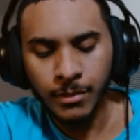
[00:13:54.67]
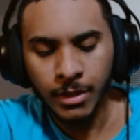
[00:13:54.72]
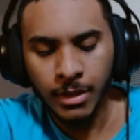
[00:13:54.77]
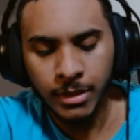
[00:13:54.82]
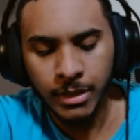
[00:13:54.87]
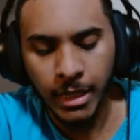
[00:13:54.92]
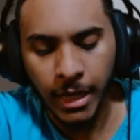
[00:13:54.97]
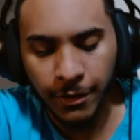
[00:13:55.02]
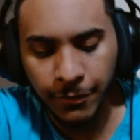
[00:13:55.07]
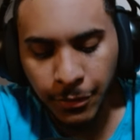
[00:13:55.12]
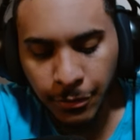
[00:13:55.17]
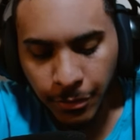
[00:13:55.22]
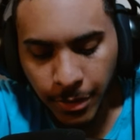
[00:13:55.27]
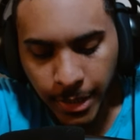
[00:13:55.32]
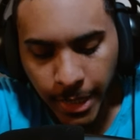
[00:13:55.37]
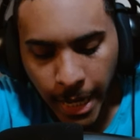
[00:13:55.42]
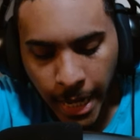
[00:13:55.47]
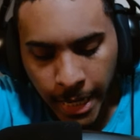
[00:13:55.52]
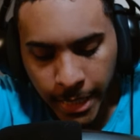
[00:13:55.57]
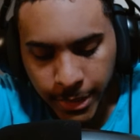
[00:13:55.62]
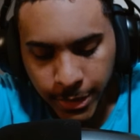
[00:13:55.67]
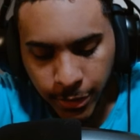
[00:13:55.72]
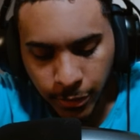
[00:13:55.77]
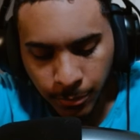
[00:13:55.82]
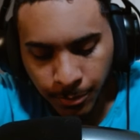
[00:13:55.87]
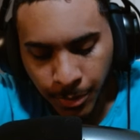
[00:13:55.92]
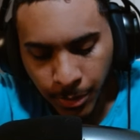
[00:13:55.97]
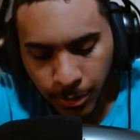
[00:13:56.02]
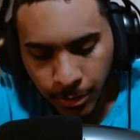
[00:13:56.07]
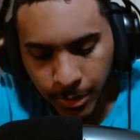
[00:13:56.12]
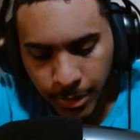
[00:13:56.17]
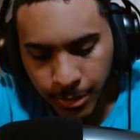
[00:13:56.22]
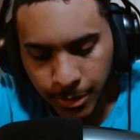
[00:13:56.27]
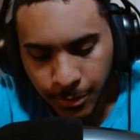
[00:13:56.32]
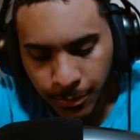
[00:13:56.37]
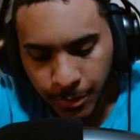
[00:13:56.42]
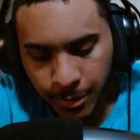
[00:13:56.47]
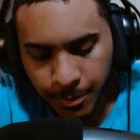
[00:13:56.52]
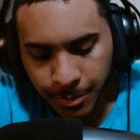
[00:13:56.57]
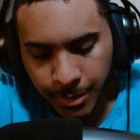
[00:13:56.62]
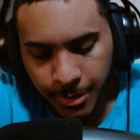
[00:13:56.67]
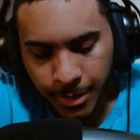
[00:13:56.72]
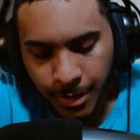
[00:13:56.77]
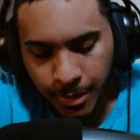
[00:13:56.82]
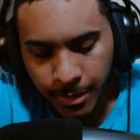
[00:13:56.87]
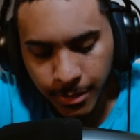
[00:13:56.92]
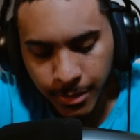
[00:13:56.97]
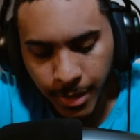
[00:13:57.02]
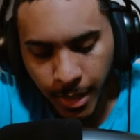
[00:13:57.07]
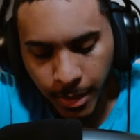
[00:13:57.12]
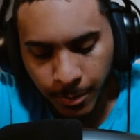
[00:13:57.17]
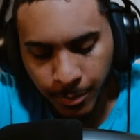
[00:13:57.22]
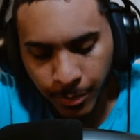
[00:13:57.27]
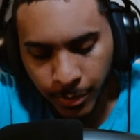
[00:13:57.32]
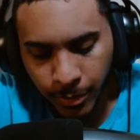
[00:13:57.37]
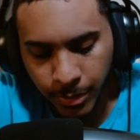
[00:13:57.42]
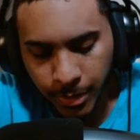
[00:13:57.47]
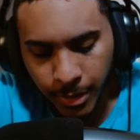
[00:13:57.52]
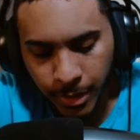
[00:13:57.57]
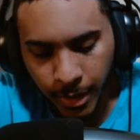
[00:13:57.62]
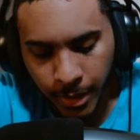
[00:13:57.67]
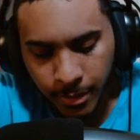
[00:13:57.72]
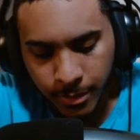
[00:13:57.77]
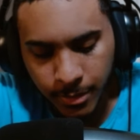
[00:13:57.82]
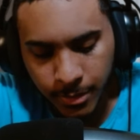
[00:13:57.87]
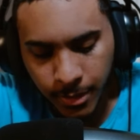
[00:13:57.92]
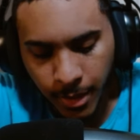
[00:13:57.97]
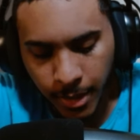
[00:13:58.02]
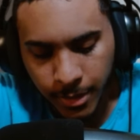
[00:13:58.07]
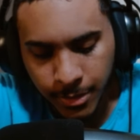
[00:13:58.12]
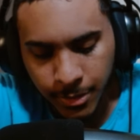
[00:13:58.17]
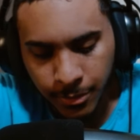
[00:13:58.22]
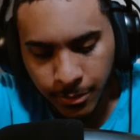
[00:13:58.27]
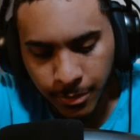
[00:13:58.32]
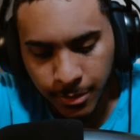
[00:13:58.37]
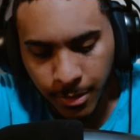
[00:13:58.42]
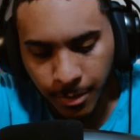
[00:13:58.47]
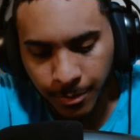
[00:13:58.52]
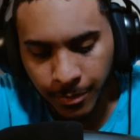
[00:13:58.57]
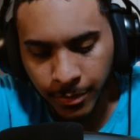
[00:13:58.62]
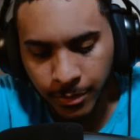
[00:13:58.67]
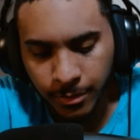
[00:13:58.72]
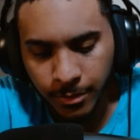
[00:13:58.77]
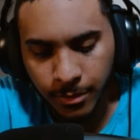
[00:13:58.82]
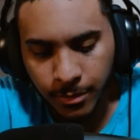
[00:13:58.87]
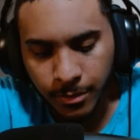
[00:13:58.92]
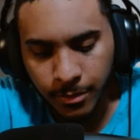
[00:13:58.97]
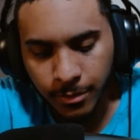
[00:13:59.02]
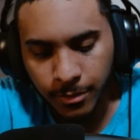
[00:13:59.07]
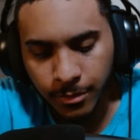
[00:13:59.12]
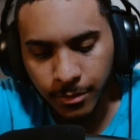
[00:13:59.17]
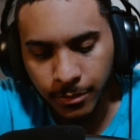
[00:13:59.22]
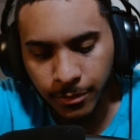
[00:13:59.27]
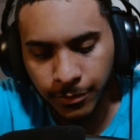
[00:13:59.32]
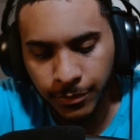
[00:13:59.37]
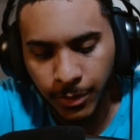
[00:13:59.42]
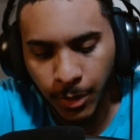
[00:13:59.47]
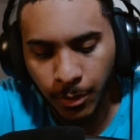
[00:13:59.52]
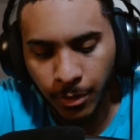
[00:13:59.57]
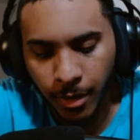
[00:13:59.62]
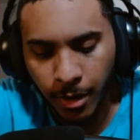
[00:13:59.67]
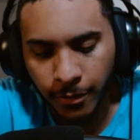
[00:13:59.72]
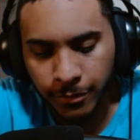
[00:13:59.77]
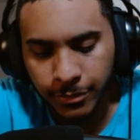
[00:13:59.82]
So if you run AGL Broly 200%, TEQ Broly like slot 2 or something, float off